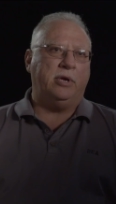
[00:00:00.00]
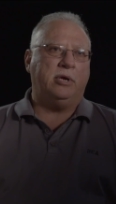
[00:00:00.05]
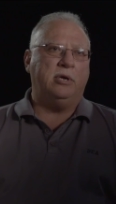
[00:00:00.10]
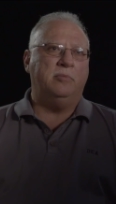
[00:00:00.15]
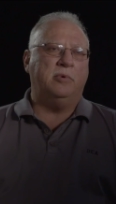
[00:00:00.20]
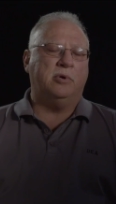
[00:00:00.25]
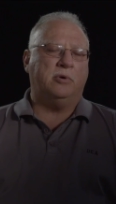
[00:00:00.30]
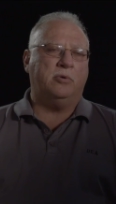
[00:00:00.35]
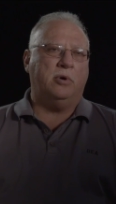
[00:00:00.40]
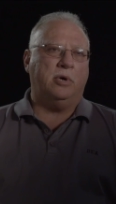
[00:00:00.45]
they
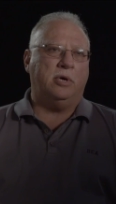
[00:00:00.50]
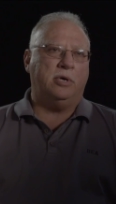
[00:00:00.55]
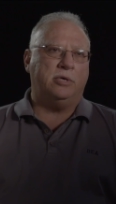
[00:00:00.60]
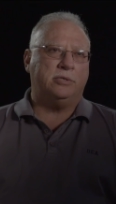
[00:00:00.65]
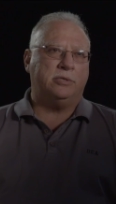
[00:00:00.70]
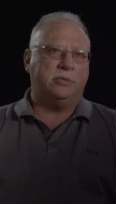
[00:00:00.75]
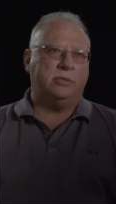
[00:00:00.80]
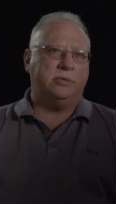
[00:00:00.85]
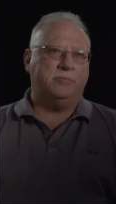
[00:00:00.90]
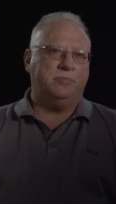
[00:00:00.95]
come
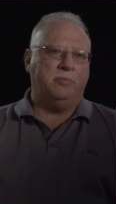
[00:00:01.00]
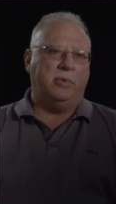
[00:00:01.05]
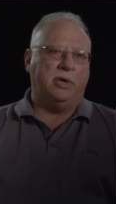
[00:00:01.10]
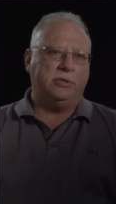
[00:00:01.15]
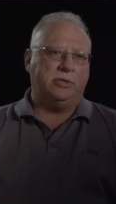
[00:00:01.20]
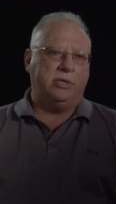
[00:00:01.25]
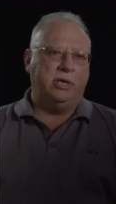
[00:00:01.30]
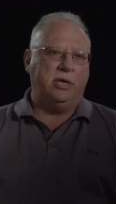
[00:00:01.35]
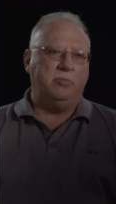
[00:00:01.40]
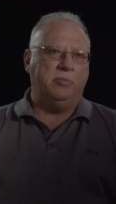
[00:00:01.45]
across
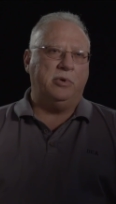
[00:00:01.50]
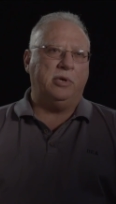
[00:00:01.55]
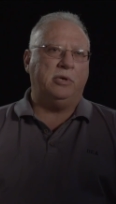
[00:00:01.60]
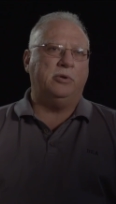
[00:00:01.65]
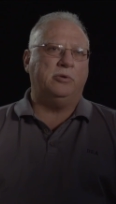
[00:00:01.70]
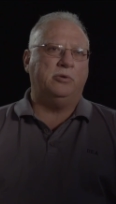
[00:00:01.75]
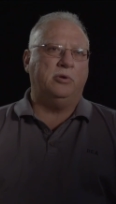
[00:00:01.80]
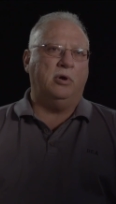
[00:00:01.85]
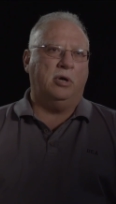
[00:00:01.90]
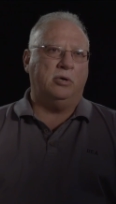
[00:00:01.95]
about $10
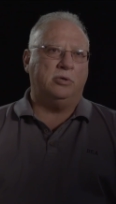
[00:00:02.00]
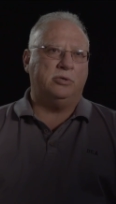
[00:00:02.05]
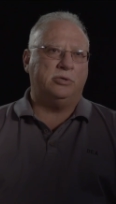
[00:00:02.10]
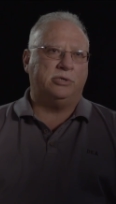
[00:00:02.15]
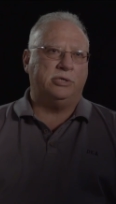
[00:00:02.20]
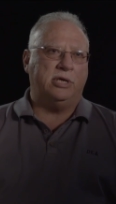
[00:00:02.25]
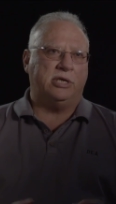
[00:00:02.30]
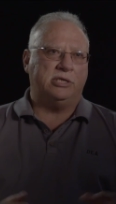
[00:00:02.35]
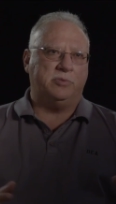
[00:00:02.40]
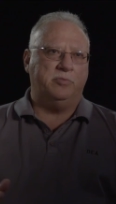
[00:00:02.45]
million
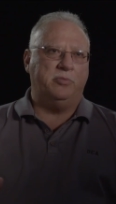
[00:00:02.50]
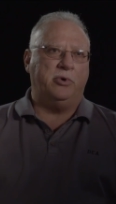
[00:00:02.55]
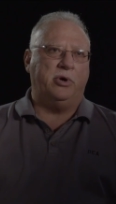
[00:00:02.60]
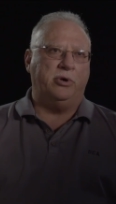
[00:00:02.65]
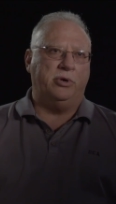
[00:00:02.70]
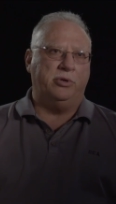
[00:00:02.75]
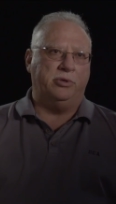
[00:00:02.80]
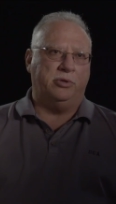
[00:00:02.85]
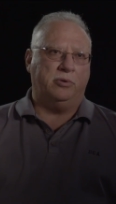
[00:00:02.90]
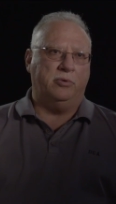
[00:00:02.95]
that's
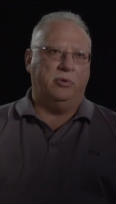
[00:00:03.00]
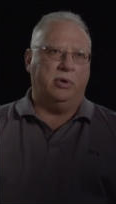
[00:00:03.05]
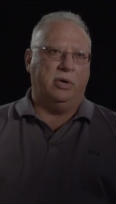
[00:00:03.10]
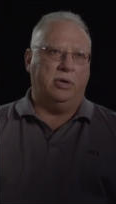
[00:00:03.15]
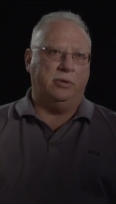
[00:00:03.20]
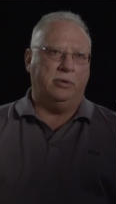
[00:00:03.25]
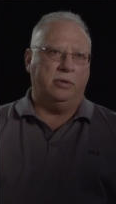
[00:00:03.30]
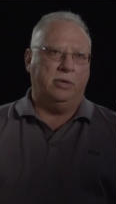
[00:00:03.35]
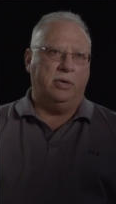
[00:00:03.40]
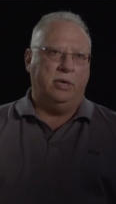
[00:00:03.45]
buried in the
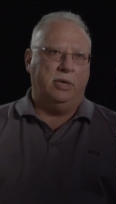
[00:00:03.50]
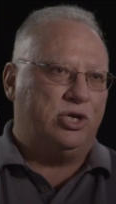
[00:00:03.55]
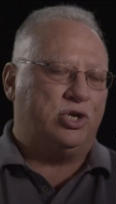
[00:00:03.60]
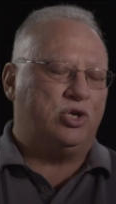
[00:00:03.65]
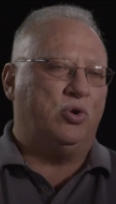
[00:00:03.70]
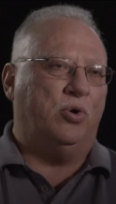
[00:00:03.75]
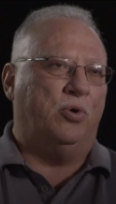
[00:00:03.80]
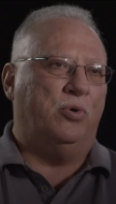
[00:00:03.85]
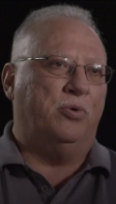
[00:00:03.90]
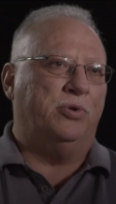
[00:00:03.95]
ground.
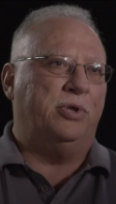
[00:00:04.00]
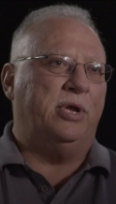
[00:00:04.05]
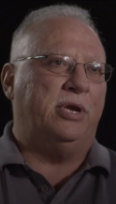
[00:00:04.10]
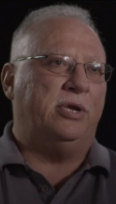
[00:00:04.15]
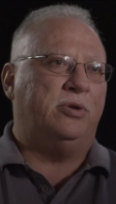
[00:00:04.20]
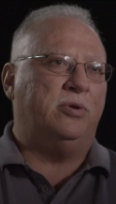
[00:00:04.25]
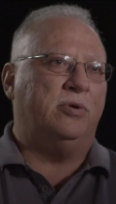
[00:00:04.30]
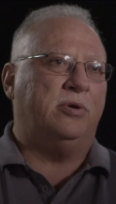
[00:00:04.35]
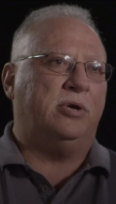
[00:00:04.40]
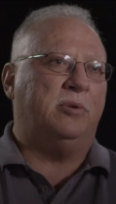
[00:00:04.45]
So
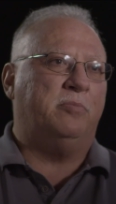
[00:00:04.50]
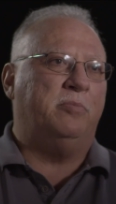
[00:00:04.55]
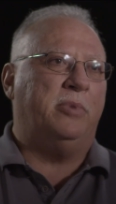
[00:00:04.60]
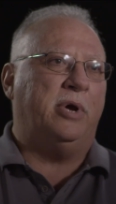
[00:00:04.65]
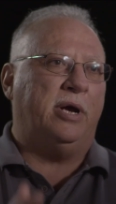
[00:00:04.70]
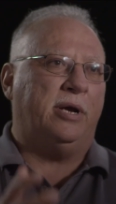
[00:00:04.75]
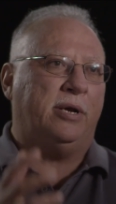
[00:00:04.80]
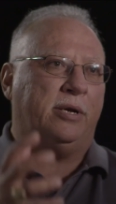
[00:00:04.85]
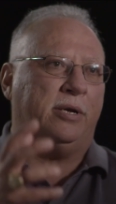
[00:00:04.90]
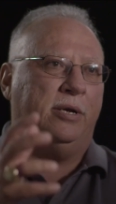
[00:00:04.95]
they took it
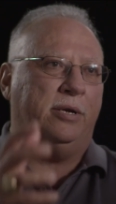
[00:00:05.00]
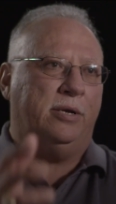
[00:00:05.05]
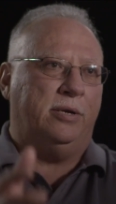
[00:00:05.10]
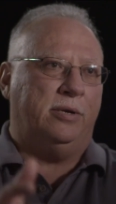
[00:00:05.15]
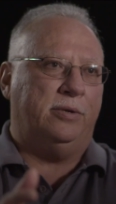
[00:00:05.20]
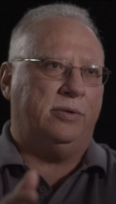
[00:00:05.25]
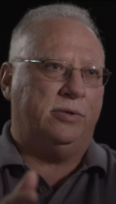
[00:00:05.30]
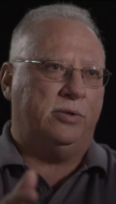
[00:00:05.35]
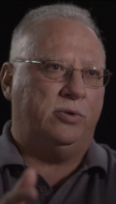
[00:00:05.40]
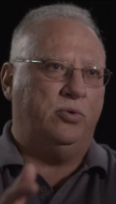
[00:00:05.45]
back
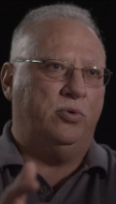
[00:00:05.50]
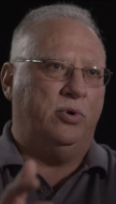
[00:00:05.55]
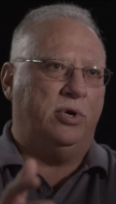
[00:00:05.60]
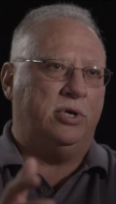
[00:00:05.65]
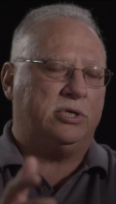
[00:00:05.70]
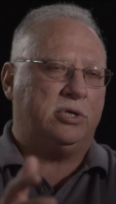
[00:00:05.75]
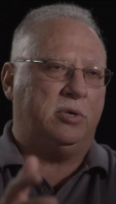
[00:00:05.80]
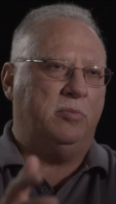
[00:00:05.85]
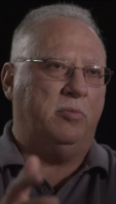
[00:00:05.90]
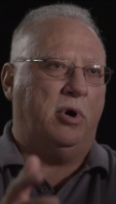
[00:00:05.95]

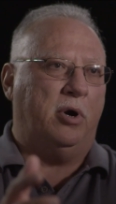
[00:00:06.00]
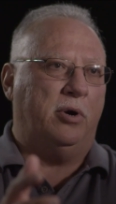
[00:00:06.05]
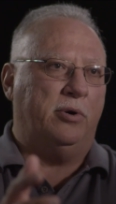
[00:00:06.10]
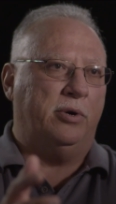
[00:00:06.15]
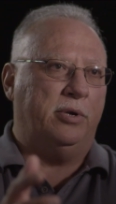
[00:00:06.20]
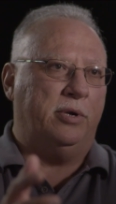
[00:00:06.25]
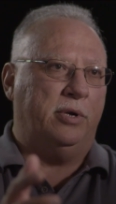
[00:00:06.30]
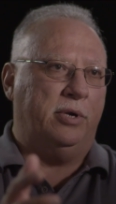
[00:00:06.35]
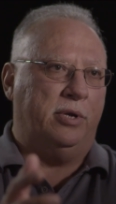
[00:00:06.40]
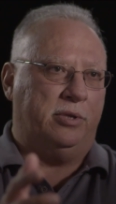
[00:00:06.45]
to
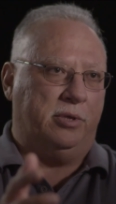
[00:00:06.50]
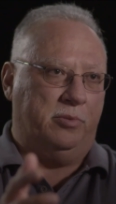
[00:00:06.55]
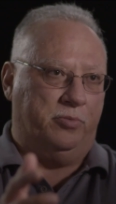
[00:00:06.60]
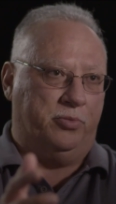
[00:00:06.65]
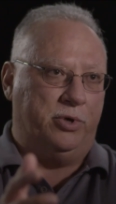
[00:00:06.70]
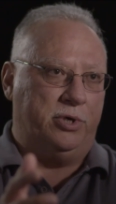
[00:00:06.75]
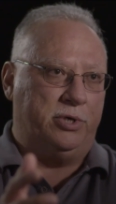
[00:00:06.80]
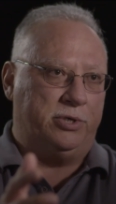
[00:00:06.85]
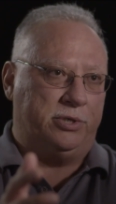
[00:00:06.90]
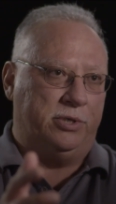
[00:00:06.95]
Escobar at the
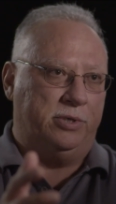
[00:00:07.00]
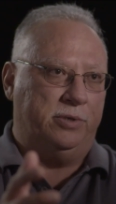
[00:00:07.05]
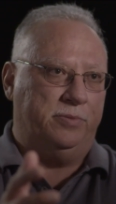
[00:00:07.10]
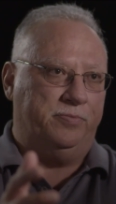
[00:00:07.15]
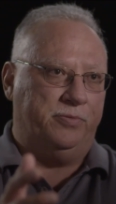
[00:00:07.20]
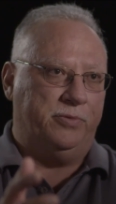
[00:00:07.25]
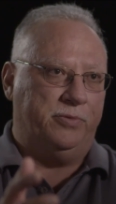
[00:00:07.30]
prison